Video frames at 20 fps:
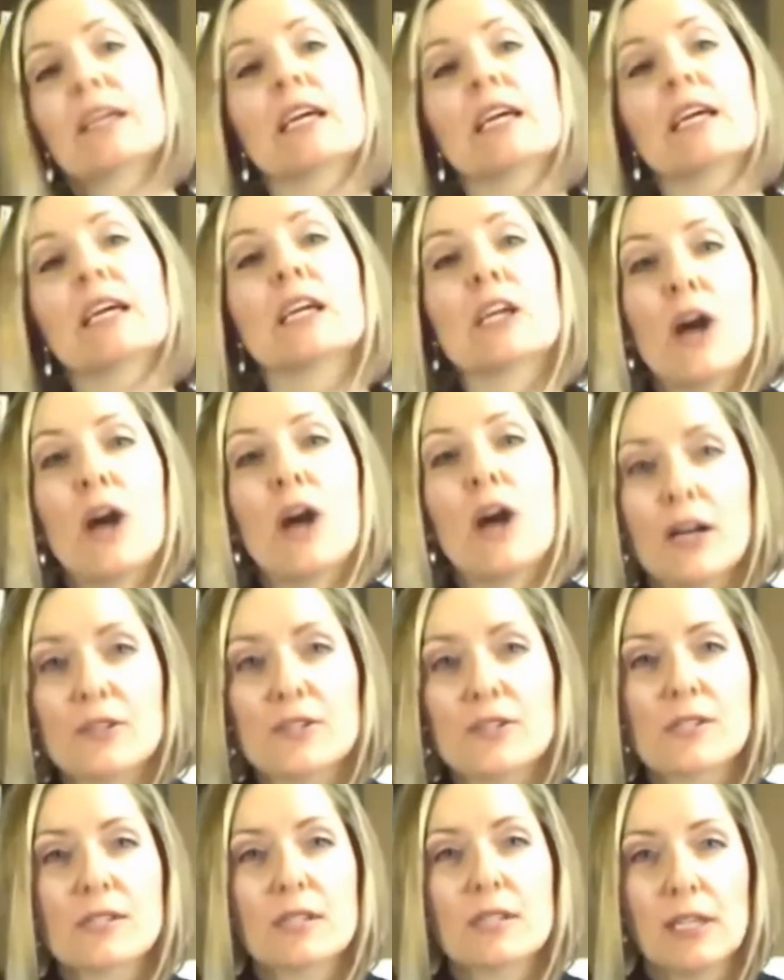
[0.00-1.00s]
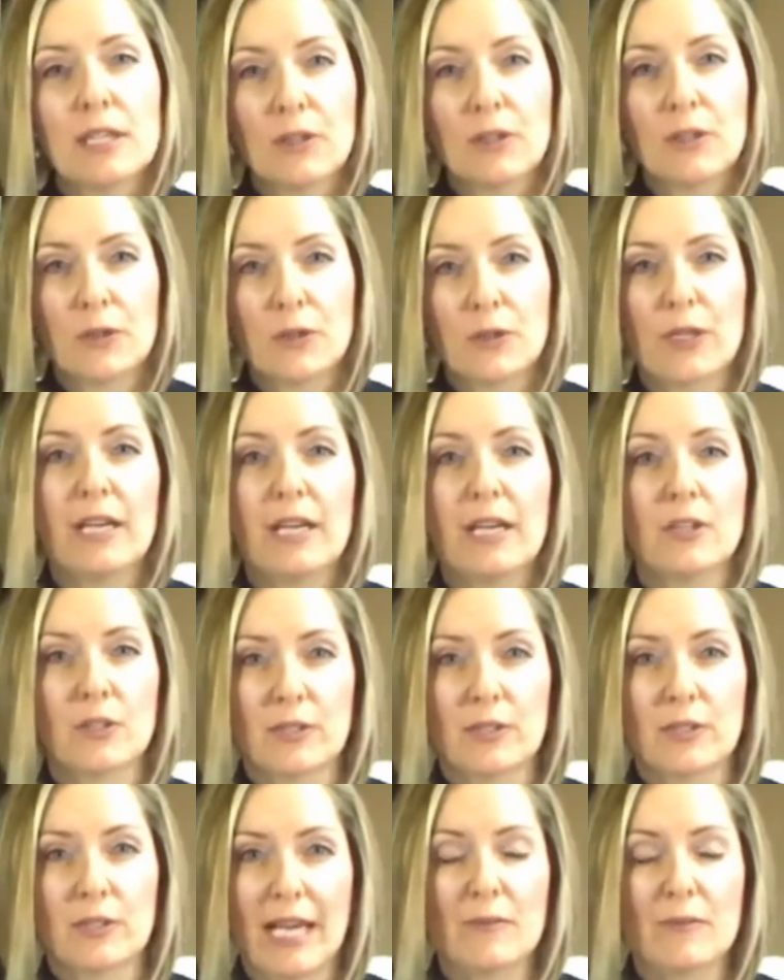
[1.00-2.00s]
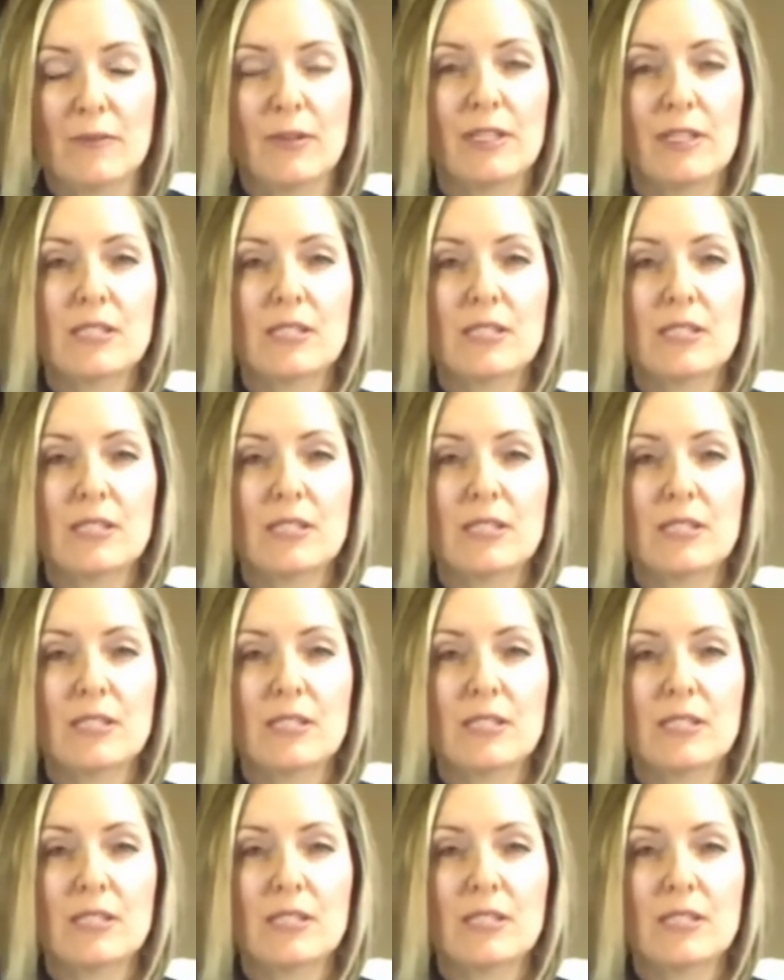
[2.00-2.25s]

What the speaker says: can consciously create your life.